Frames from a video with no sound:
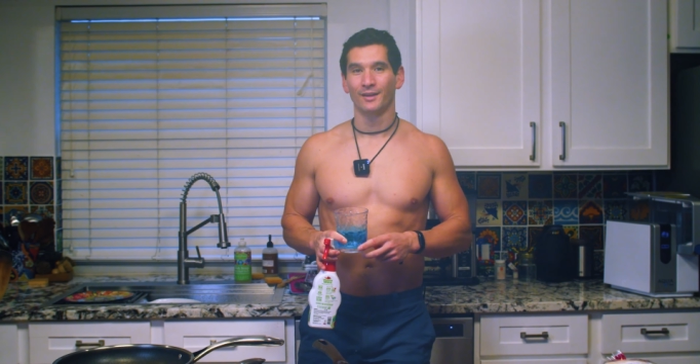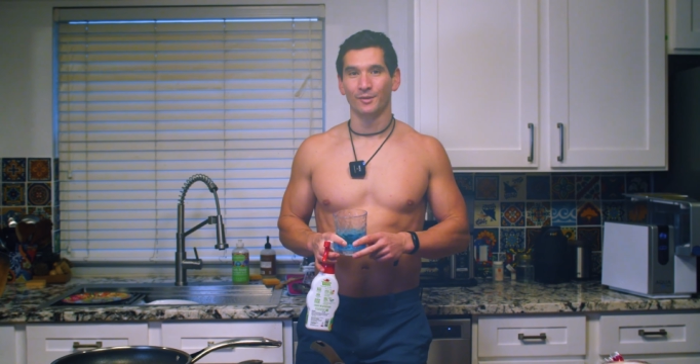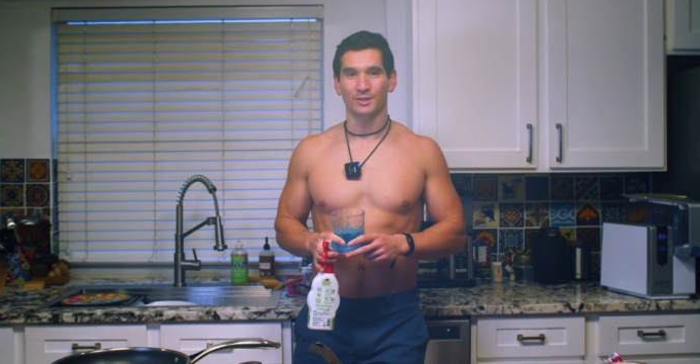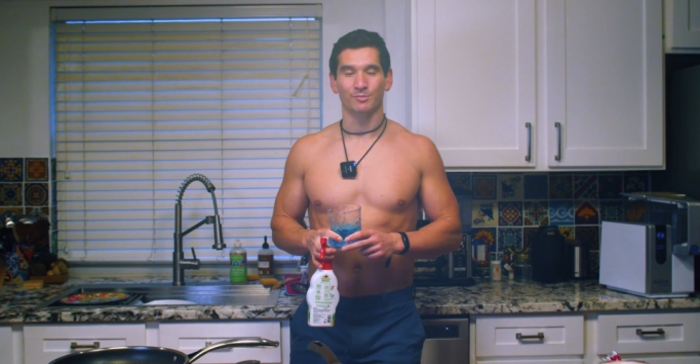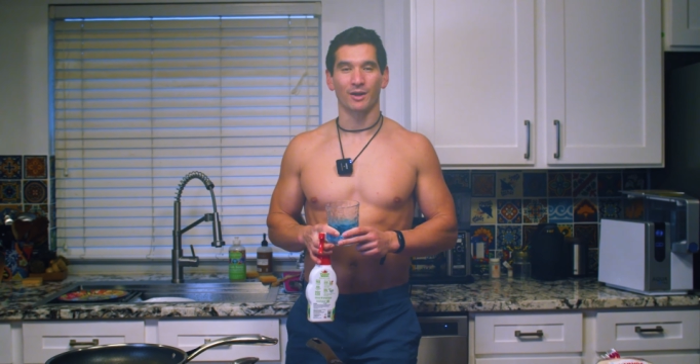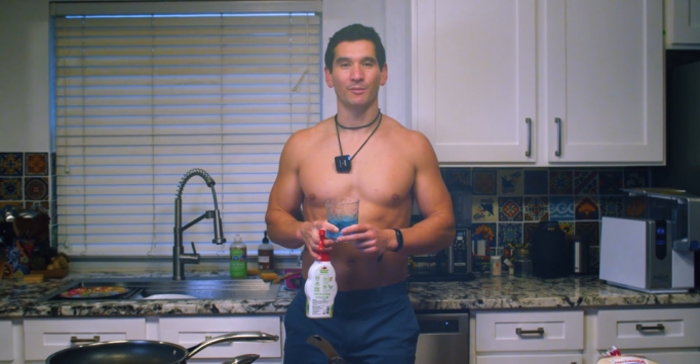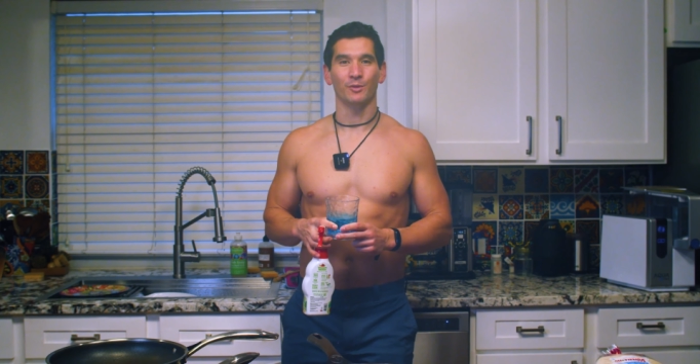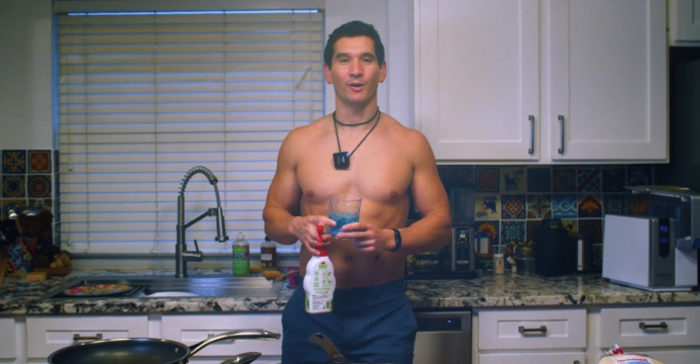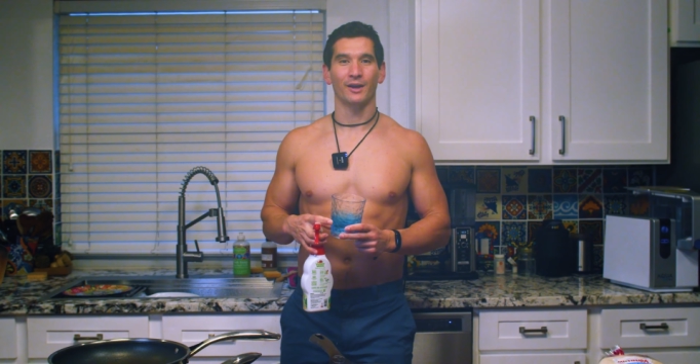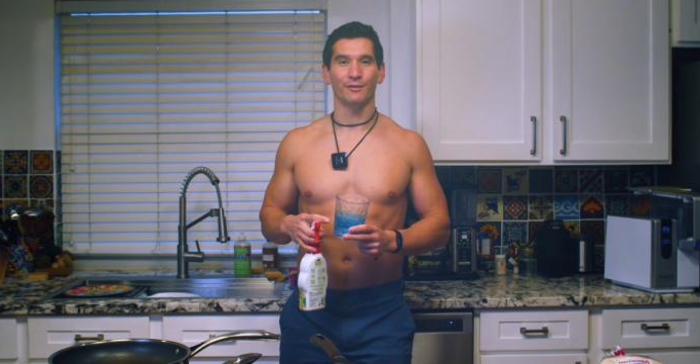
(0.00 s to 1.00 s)
which is probably
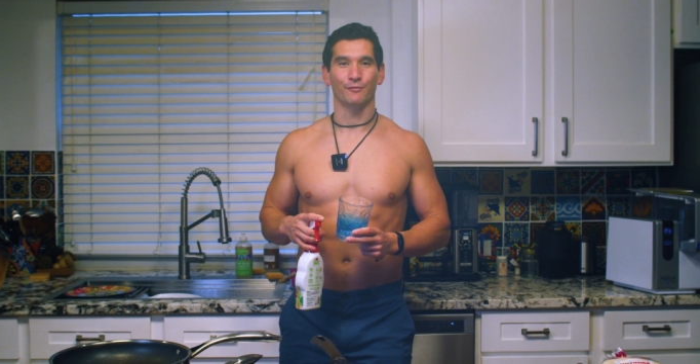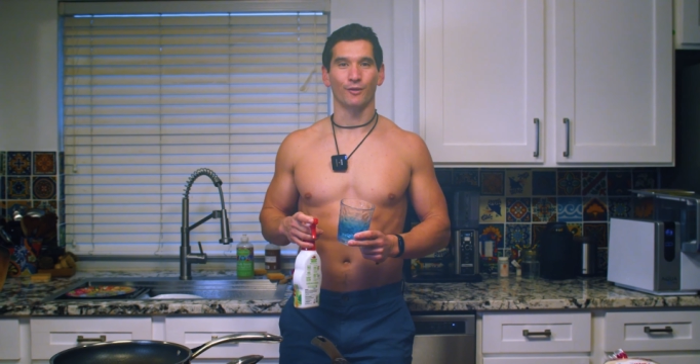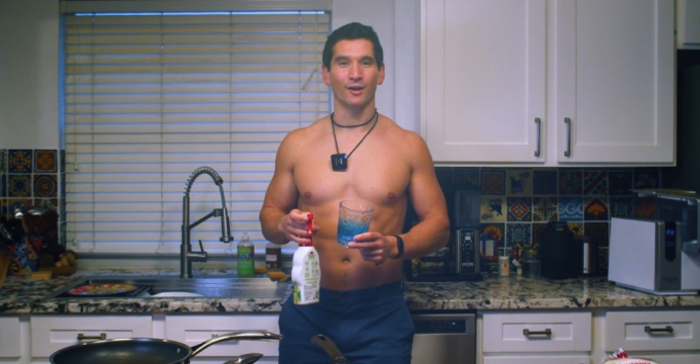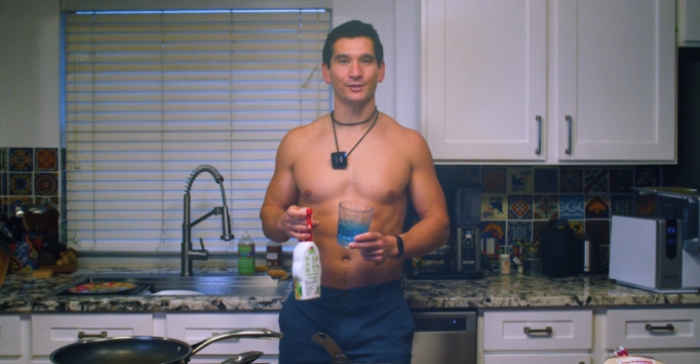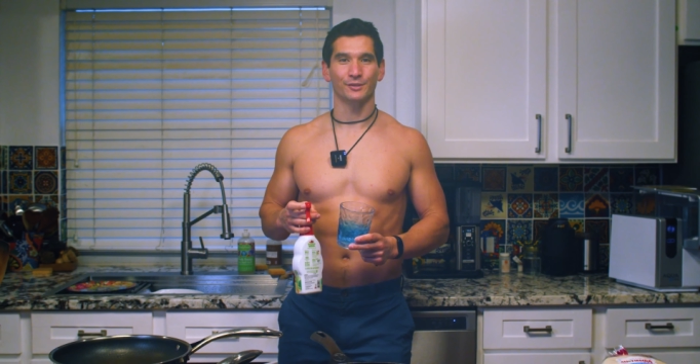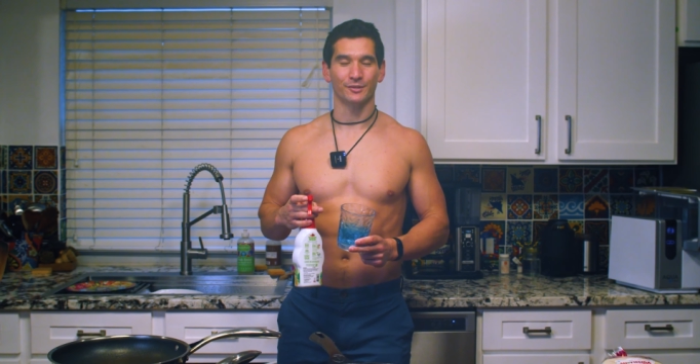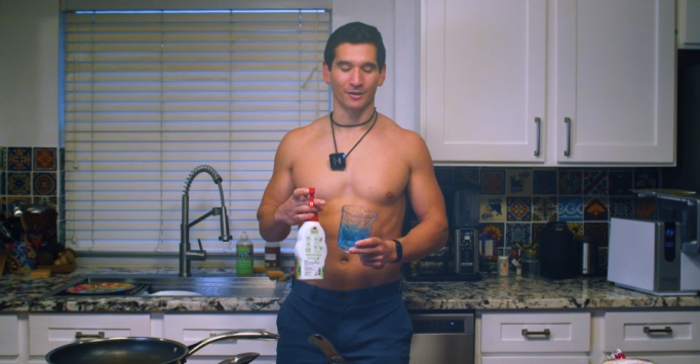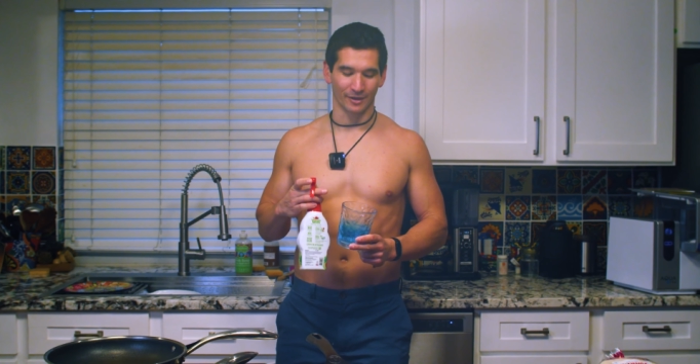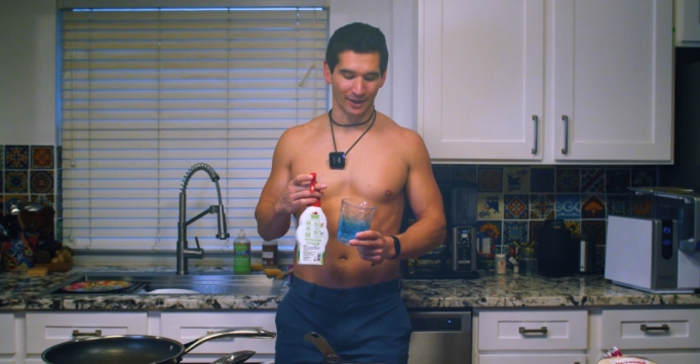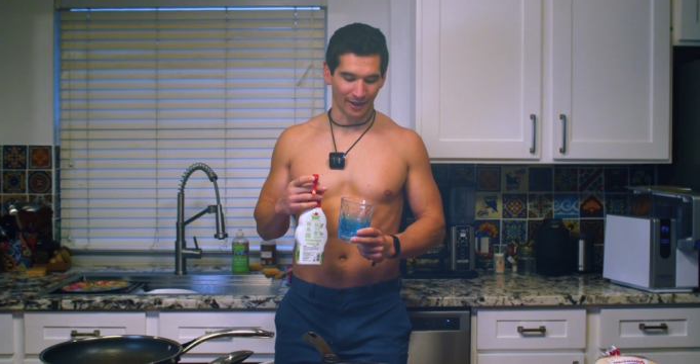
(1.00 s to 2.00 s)
why the frogs are
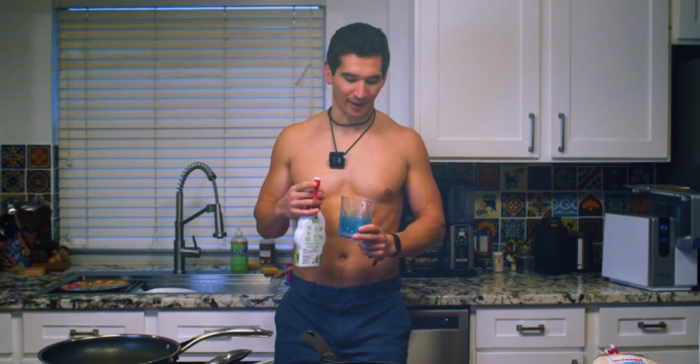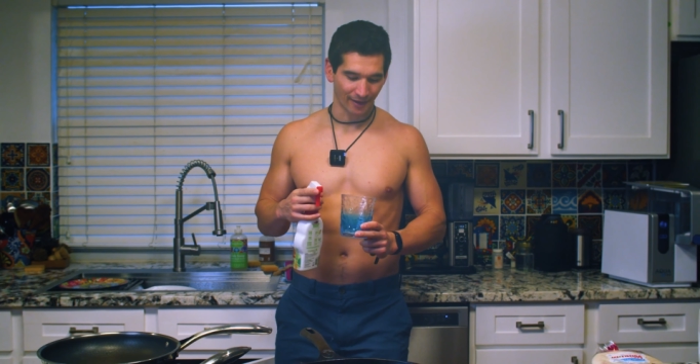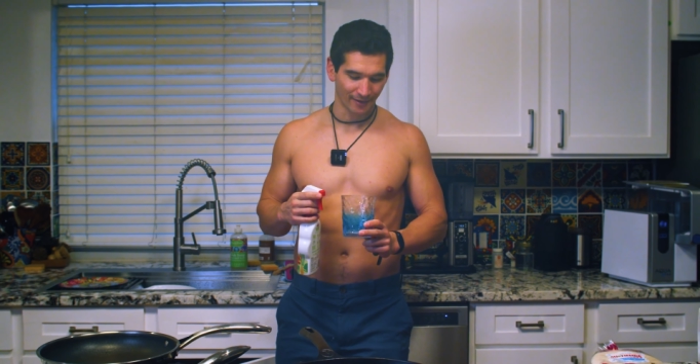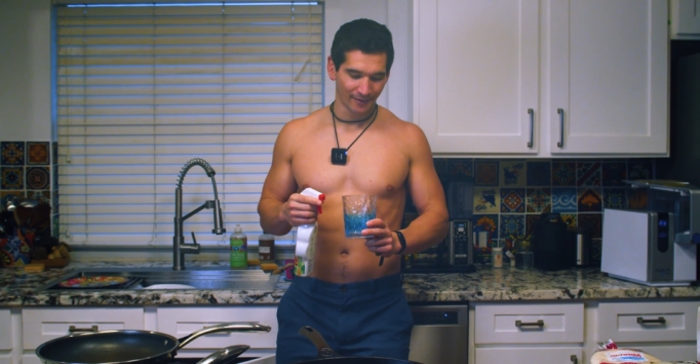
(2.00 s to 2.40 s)
turning gay.